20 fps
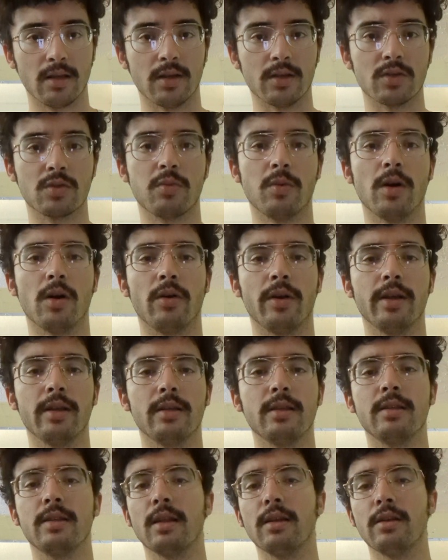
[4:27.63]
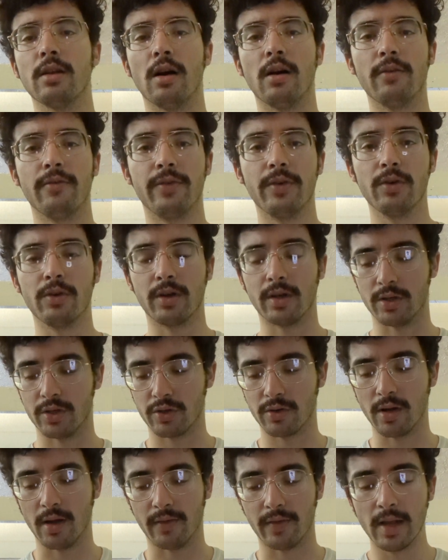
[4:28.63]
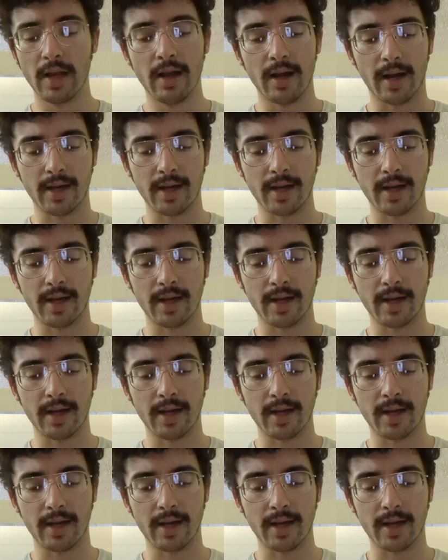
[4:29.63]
as well. It did not feel contrived.